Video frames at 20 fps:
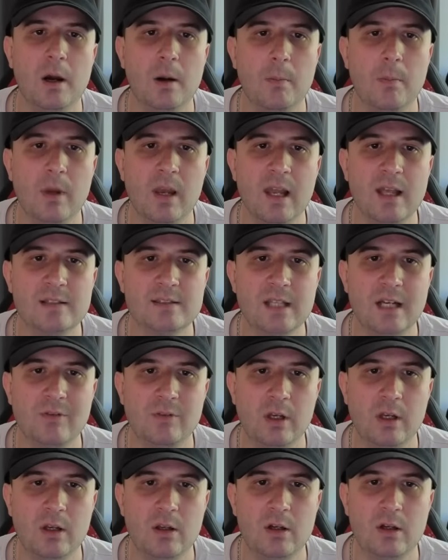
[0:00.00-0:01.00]
Let's have a
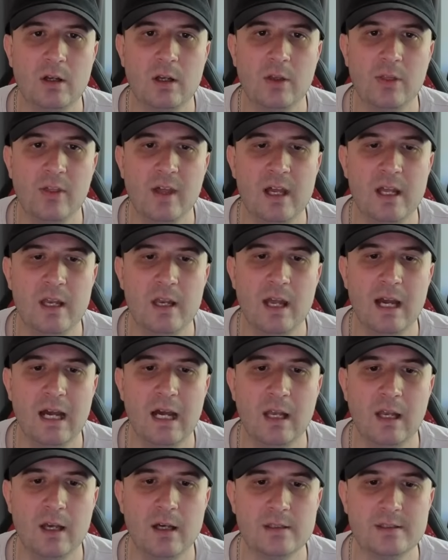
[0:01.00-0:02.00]
look then at
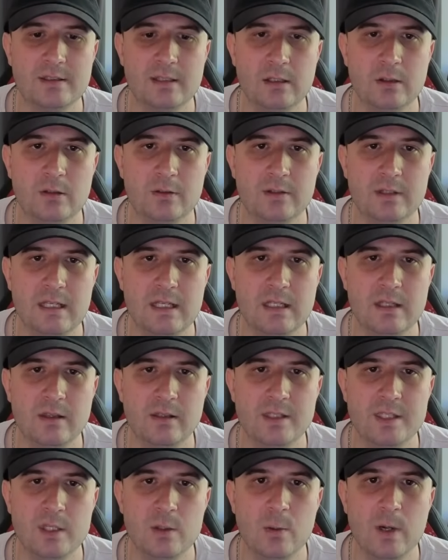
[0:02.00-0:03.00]
last sold in the
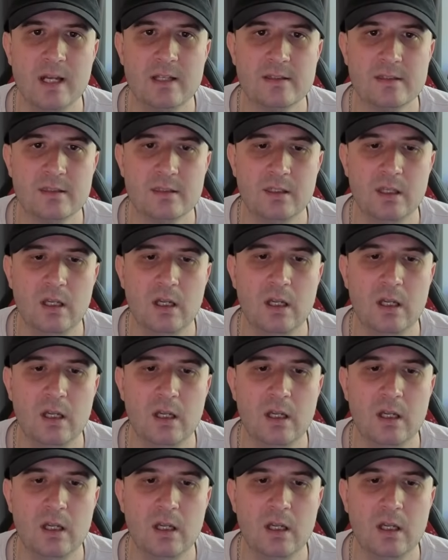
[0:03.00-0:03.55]
US.